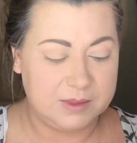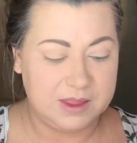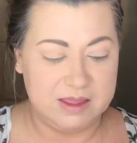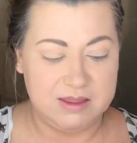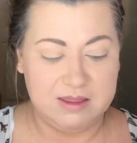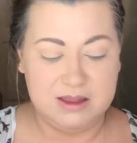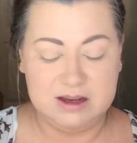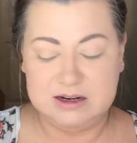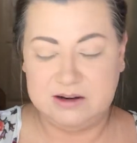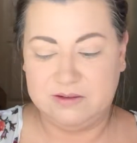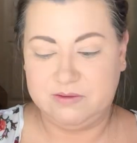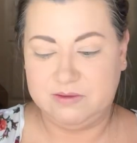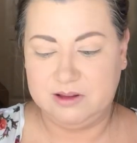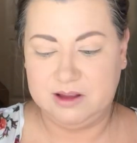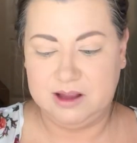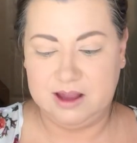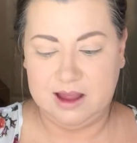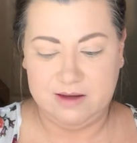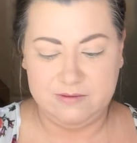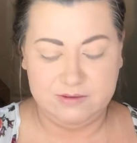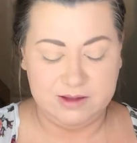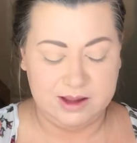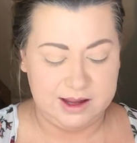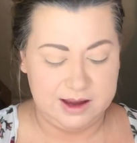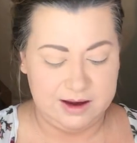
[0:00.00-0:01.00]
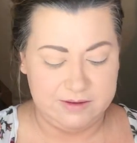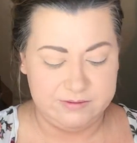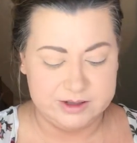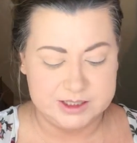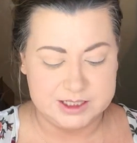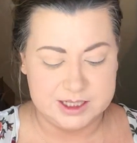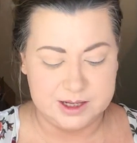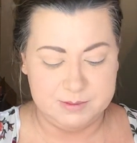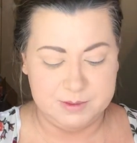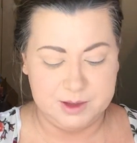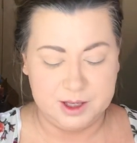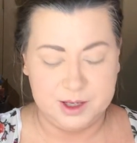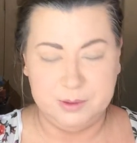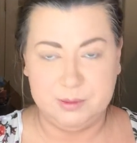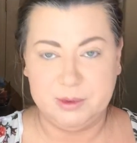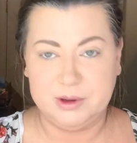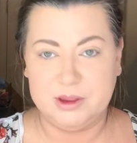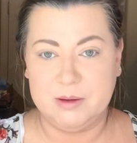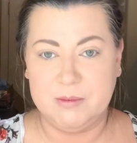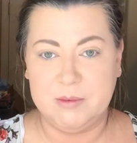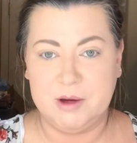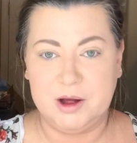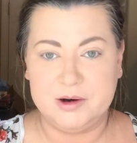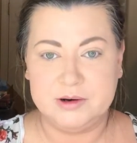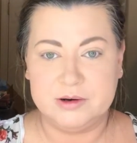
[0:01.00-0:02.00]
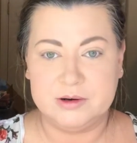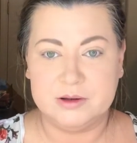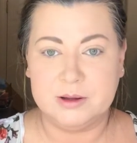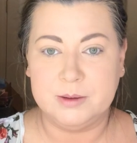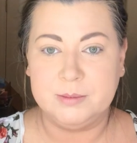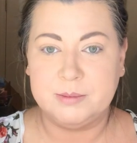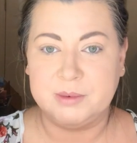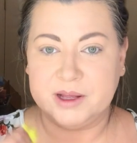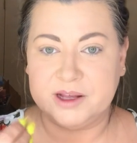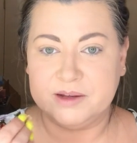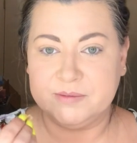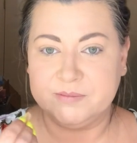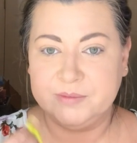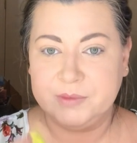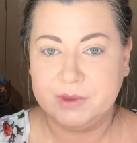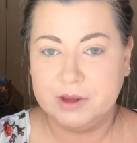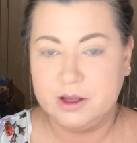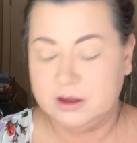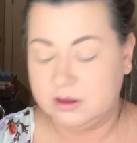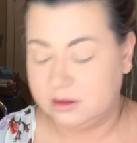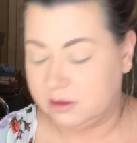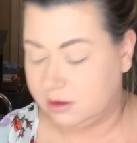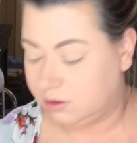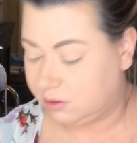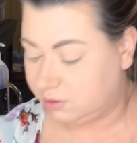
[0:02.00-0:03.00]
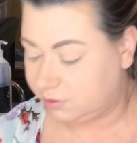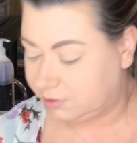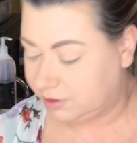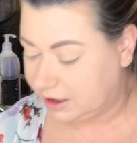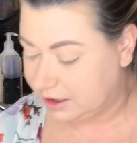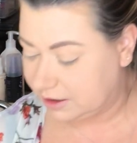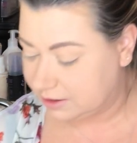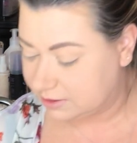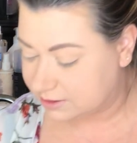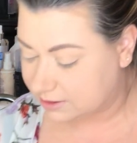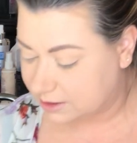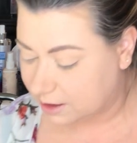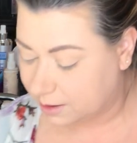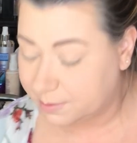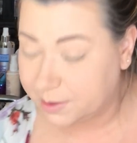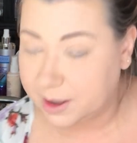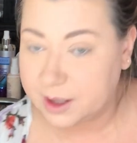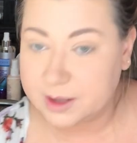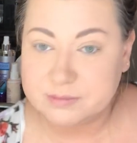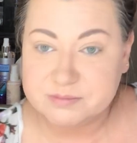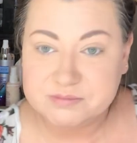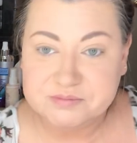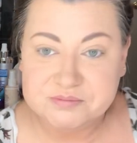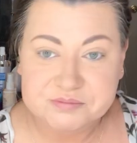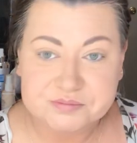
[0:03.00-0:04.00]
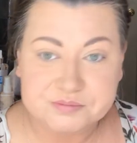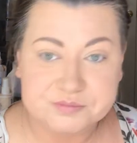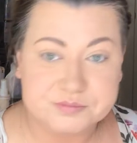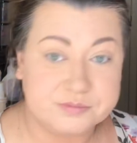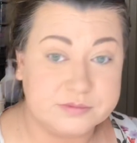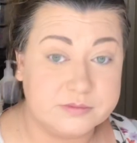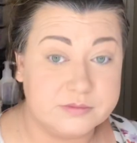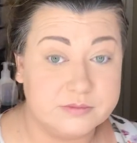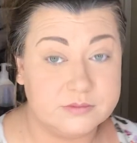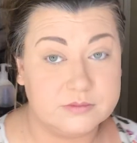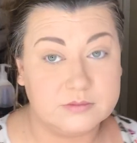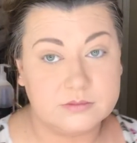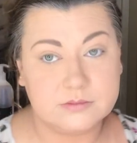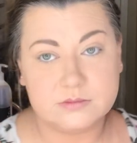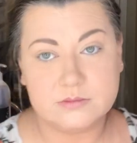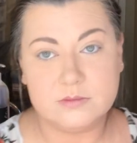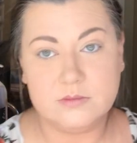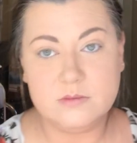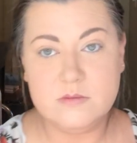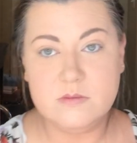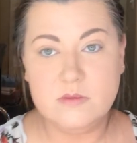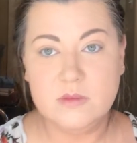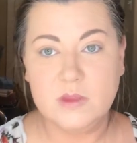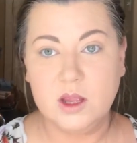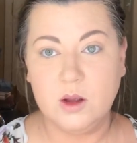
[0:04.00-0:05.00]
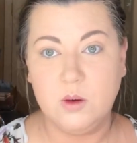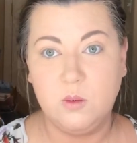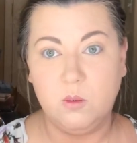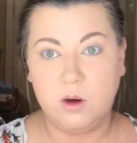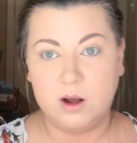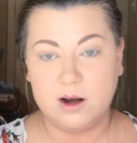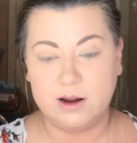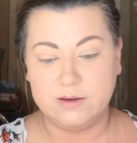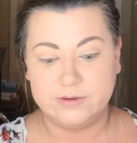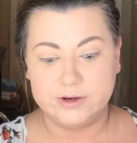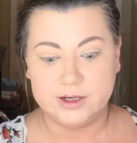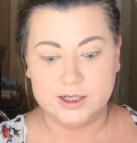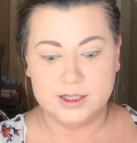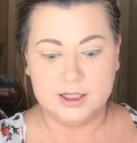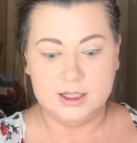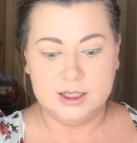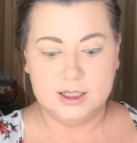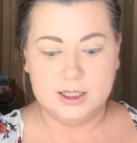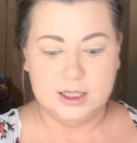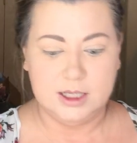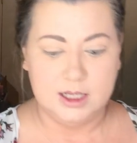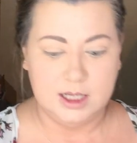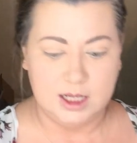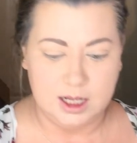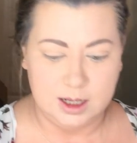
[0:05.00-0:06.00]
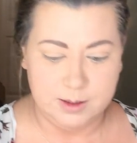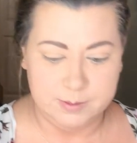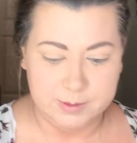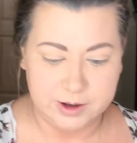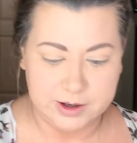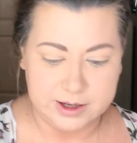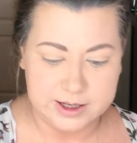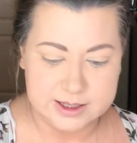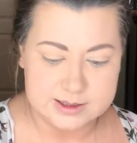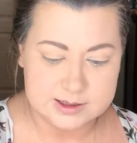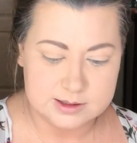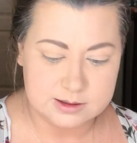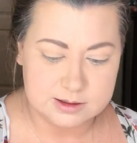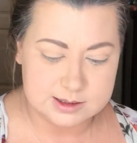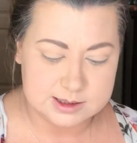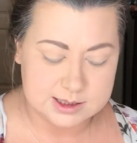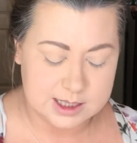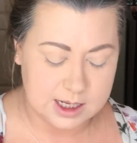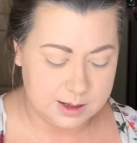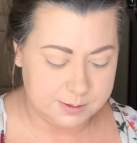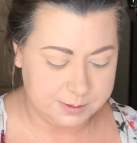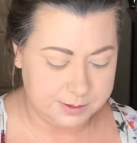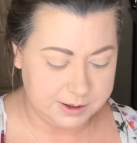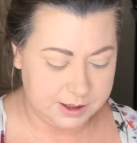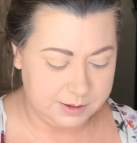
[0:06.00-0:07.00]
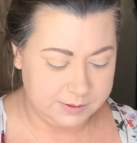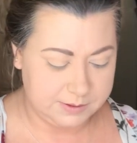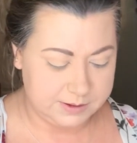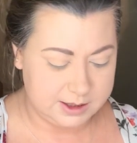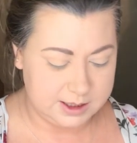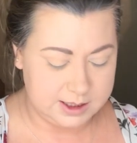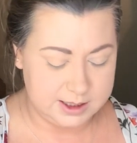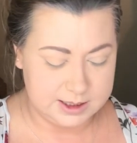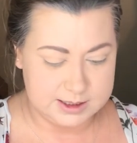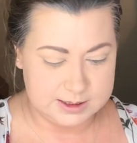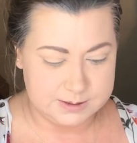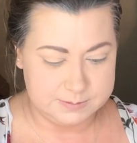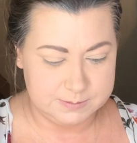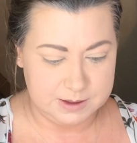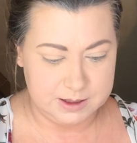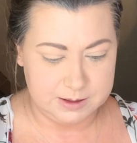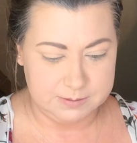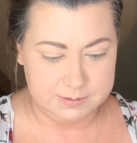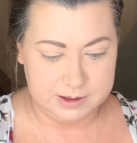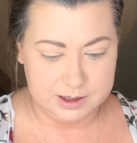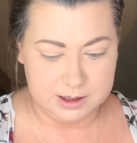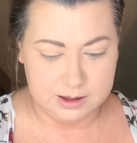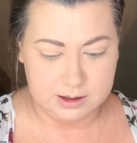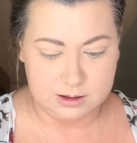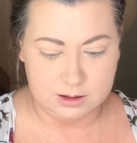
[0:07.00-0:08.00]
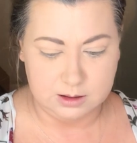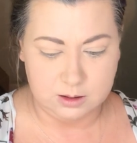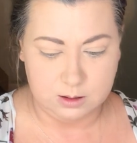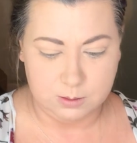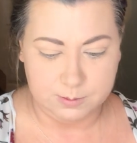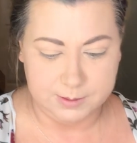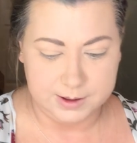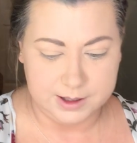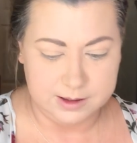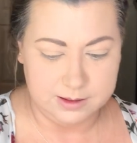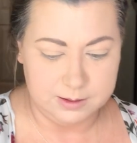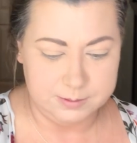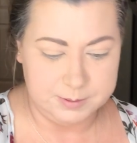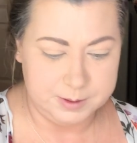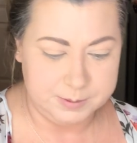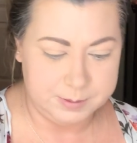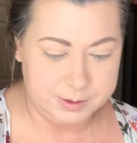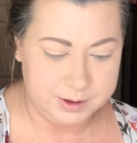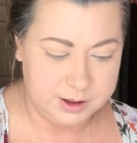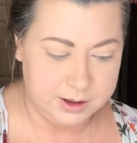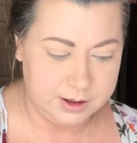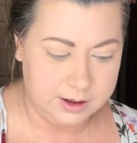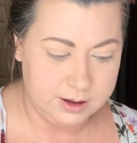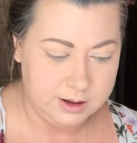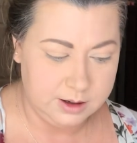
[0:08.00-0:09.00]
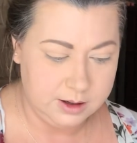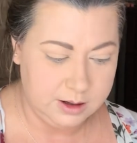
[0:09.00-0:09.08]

and they definitely have, like, every time that you put them on your lip, like, little things come up. Whatever. Okay, so let's kind of play with these maybe a little bit. Let me put